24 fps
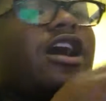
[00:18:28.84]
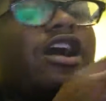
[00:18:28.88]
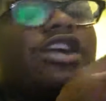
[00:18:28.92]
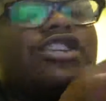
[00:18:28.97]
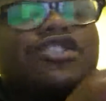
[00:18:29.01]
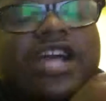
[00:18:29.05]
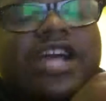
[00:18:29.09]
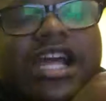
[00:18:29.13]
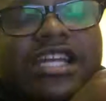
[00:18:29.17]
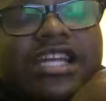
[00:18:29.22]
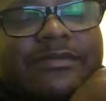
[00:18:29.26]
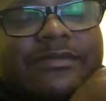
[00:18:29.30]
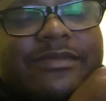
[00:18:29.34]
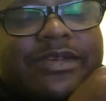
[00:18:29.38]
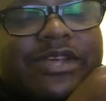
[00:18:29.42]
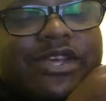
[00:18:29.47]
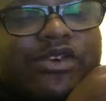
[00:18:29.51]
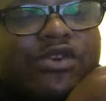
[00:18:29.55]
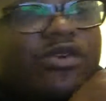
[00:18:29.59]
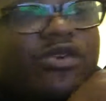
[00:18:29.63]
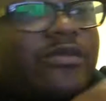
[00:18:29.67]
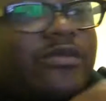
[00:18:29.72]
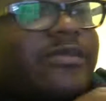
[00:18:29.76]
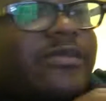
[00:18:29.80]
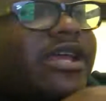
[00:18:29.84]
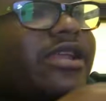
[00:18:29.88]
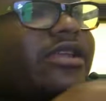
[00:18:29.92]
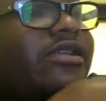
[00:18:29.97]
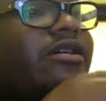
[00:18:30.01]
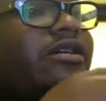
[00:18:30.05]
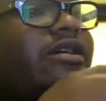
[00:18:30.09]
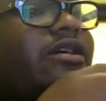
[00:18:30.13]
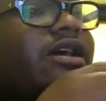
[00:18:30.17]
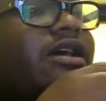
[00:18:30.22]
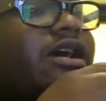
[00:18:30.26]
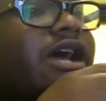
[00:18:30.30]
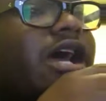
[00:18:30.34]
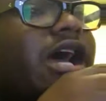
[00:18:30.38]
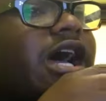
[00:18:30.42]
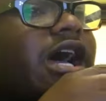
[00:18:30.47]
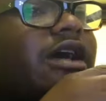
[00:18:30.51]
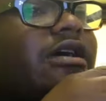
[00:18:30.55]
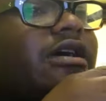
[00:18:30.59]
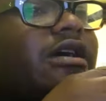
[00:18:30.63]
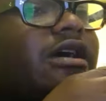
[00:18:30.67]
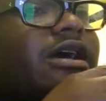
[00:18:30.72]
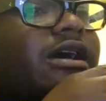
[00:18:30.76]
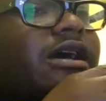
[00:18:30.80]
contract and procurement,
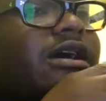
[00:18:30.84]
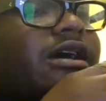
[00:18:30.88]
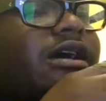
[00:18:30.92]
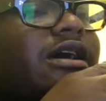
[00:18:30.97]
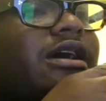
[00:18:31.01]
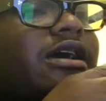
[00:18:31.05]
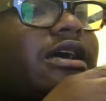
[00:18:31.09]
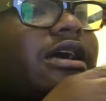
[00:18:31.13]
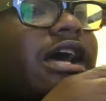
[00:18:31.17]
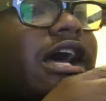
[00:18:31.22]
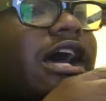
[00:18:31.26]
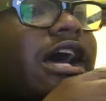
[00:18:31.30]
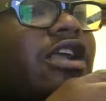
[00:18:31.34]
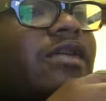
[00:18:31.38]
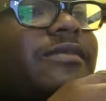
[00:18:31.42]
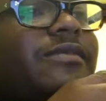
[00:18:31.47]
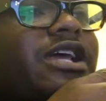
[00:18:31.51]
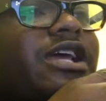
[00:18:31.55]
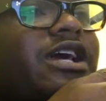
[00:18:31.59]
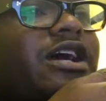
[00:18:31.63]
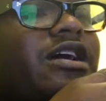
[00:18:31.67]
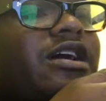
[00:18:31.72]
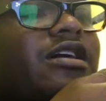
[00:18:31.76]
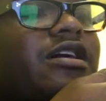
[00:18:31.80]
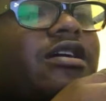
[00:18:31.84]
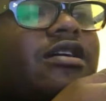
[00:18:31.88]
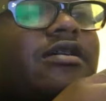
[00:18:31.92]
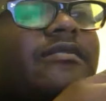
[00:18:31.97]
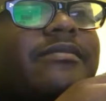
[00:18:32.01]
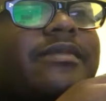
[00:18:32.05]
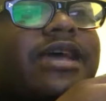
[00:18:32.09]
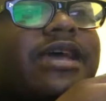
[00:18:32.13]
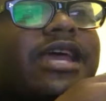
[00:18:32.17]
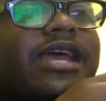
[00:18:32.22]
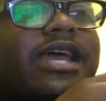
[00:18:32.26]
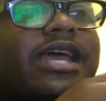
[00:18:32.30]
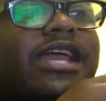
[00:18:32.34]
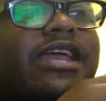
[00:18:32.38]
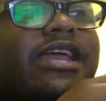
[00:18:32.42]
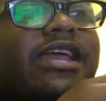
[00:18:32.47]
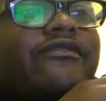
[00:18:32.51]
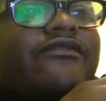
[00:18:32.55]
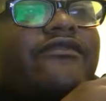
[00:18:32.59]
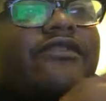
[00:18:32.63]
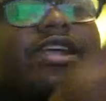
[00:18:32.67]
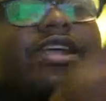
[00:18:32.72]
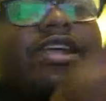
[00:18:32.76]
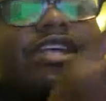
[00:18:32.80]
how to become
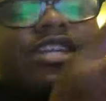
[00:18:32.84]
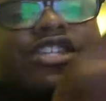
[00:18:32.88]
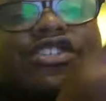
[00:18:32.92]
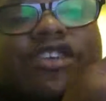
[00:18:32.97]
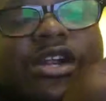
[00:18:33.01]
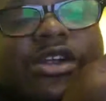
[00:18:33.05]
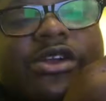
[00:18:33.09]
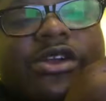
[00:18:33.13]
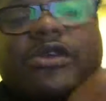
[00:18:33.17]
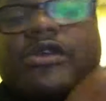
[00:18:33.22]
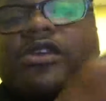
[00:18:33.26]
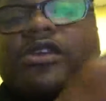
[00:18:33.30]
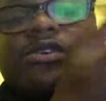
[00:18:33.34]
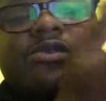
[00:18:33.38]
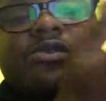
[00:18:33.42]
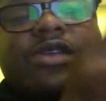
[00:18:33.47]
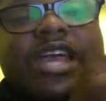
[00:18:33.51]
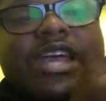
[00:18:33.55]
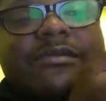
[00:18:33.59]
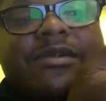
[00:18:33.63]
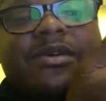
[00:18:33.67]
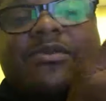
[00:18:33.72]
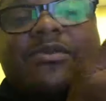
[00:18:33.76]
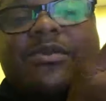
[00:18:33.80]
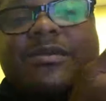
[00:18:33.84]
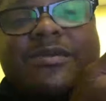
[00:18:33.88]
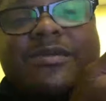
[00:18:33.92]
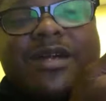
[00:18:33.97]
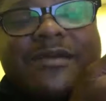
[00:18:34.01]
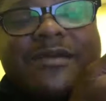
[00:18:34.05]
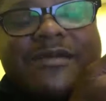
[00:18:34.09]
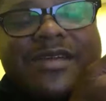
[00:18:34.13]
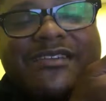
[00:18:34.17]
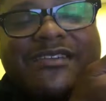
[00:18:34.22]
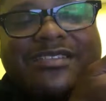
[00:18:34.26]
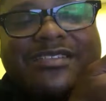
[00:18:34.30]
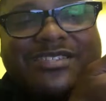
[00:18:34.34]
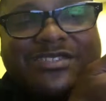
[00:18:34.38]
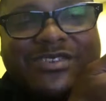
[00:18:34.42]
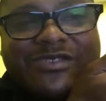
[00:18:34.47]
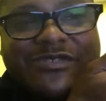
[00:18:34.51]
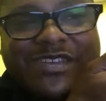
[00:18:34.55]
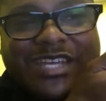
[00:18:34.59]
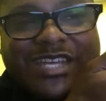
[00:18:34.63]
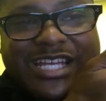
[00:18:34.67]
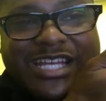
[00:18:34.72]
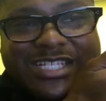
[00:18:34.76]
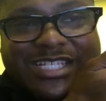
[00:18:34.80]
a freight trucker, you name it. We probably have a
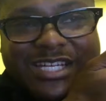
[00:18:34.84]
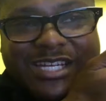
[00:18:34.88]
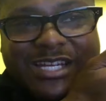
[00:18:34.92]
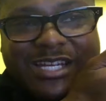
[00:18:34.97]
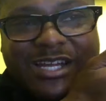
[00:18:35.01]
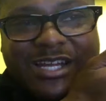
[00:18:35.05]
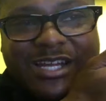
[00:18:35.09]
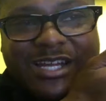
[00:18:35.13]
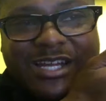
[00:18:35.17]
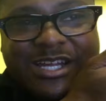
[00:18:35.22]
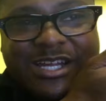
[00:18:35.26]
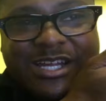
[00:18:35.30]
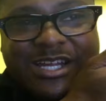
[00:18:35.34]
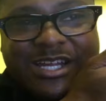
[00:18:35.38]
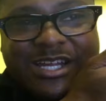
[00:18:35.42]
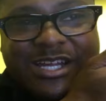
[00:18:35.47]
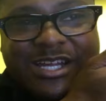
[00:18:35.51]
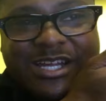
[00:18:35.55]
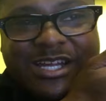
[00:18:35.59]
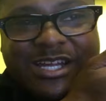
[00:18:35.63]
certification in it.